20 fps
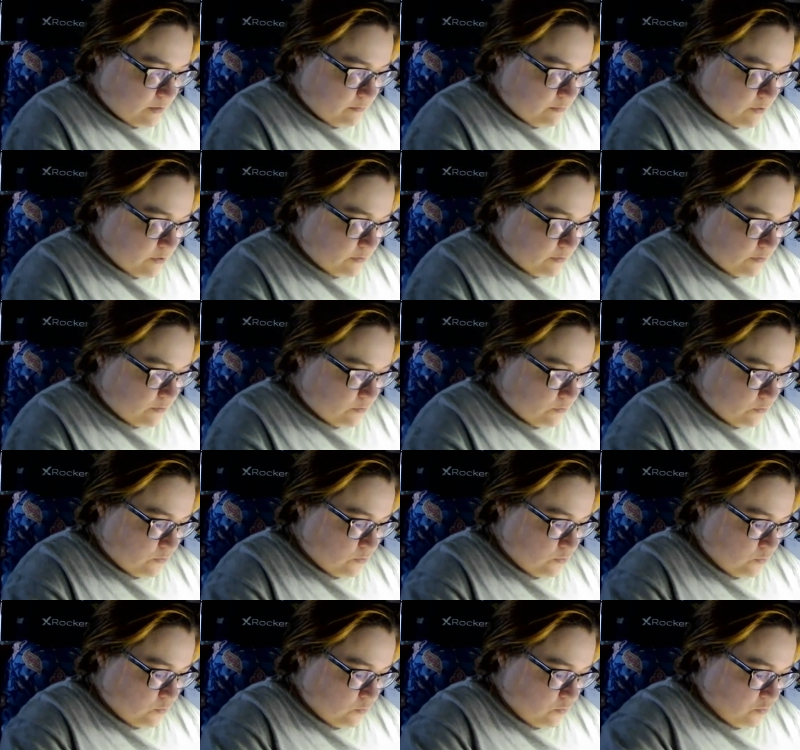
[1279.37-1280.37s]
I'm going to
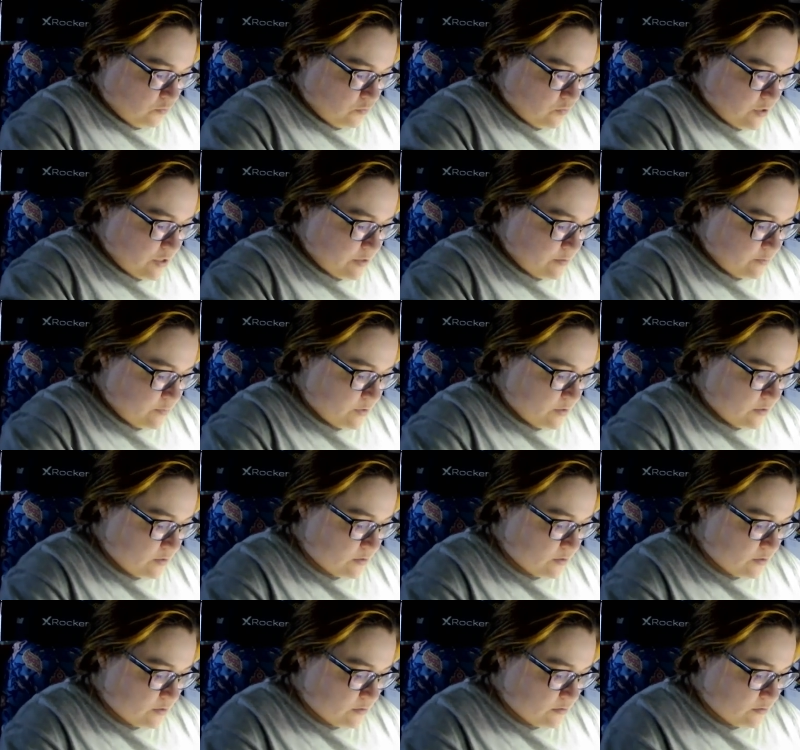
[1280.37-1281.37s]
go right
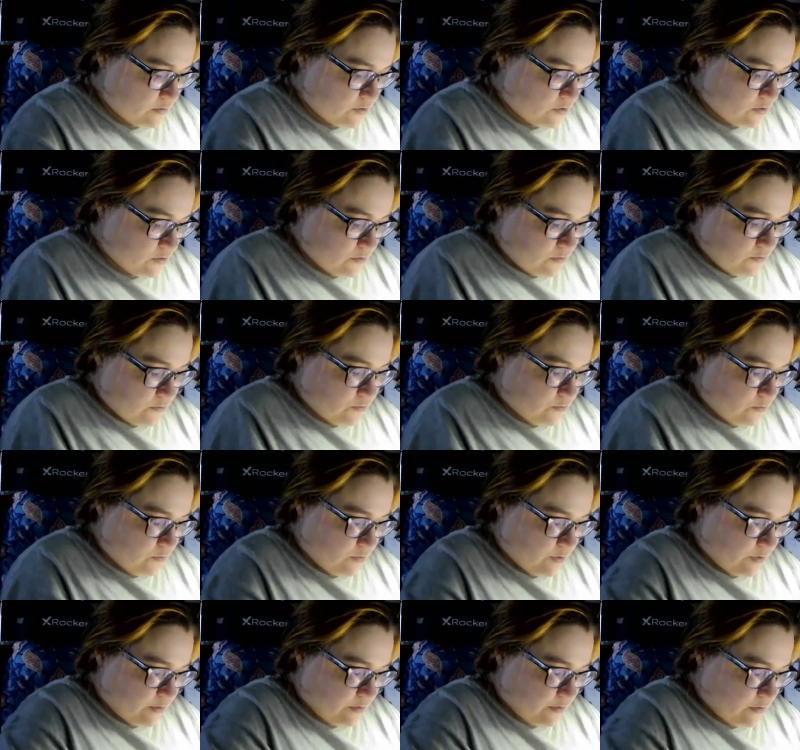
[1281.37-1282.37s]
back
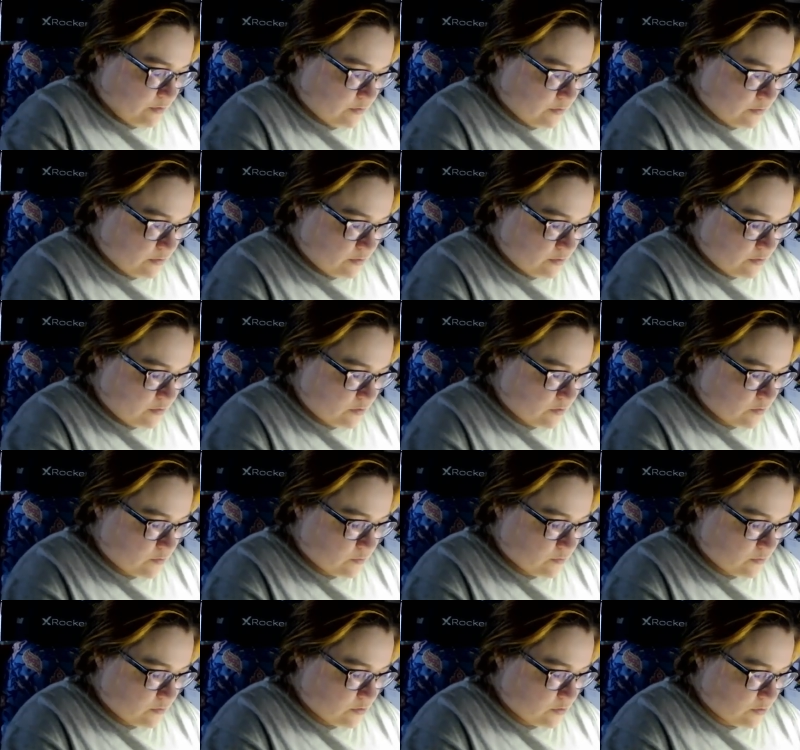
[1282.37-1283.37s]
into
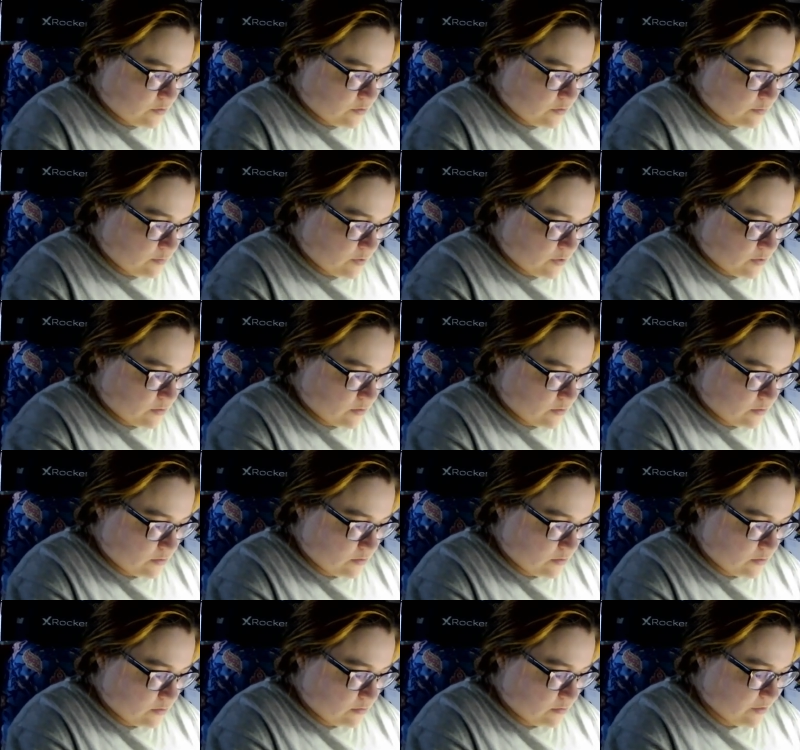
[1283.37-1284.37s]
this one.
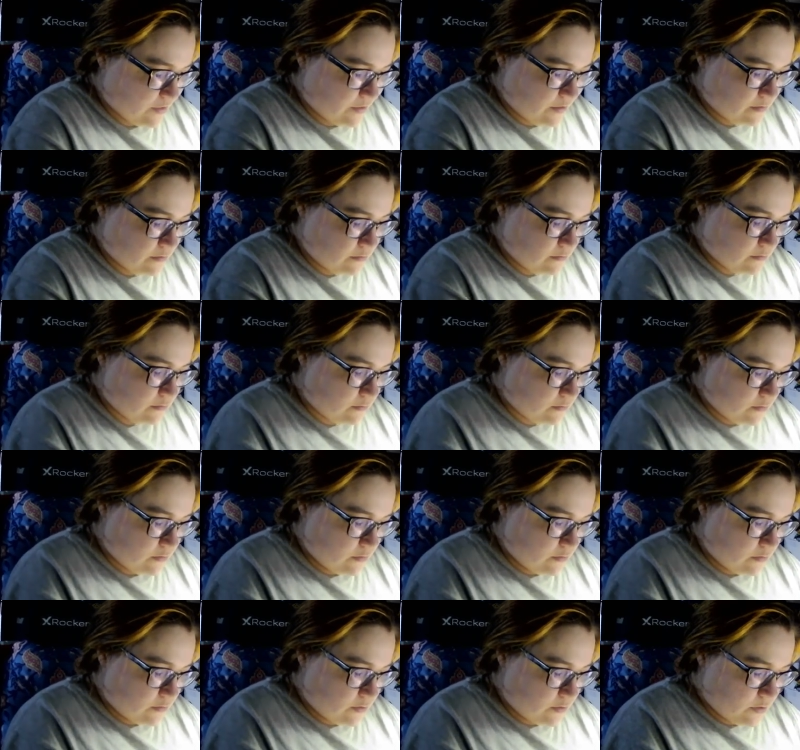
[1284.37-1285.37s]
Nah,
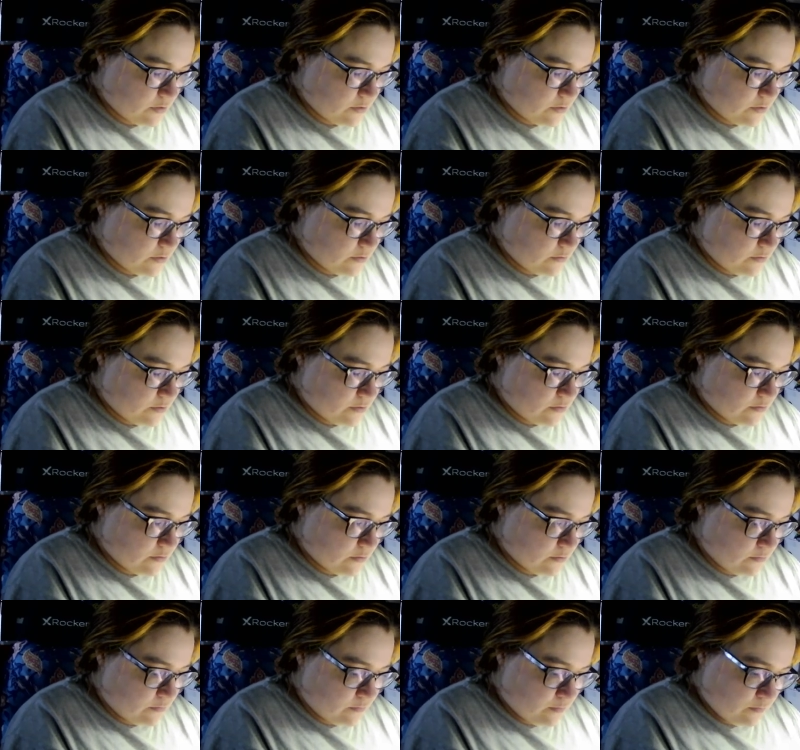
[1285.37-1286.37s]
because it still doesn't
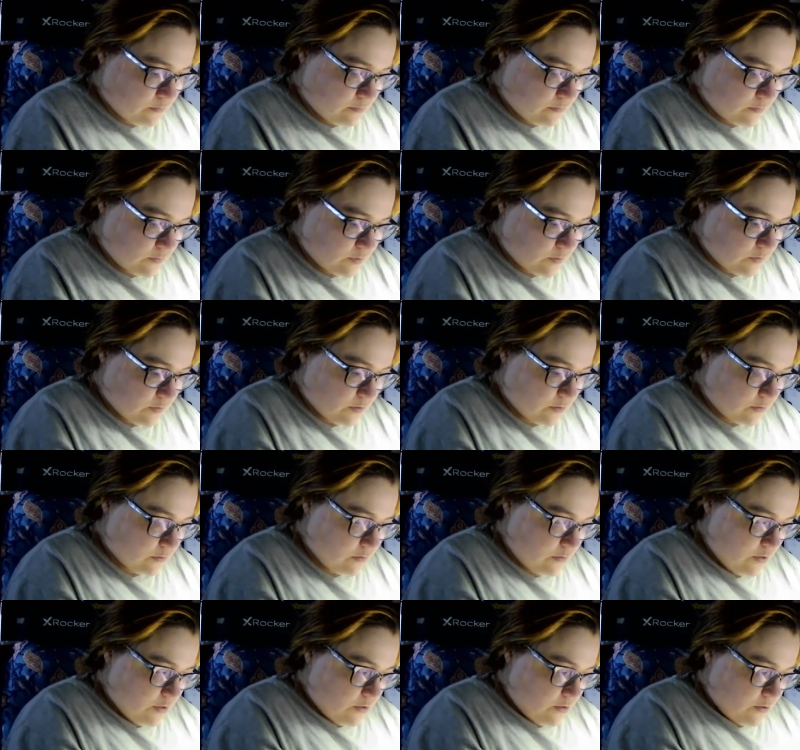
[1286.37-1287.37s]
do the thing.
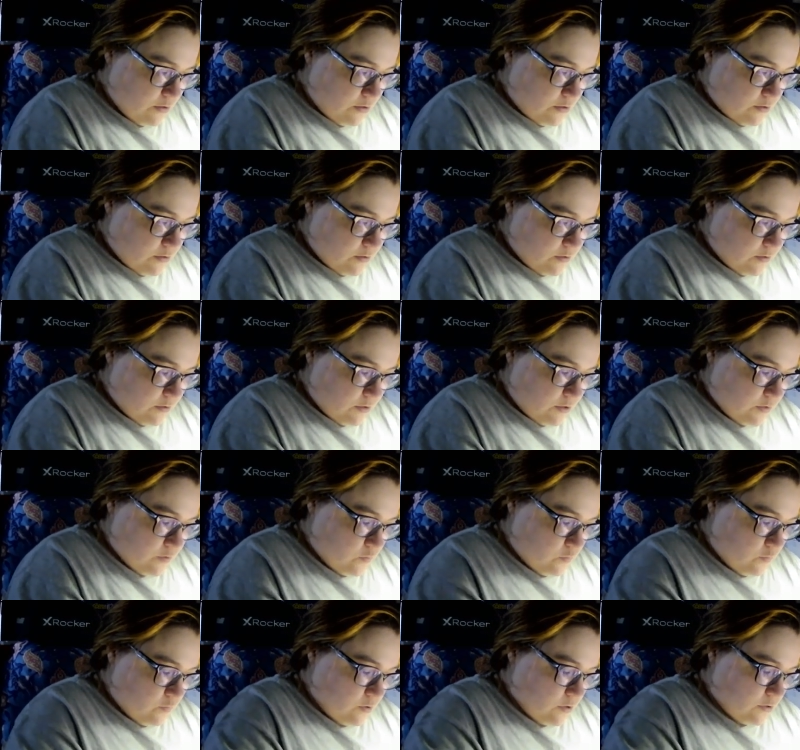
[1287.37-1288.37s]
So
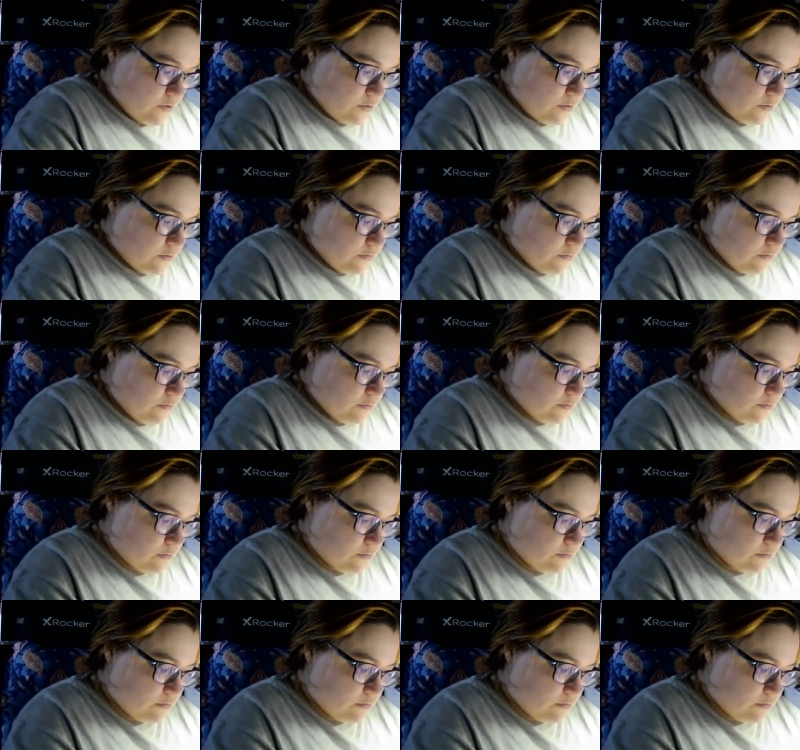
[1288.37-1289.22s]
that's 1,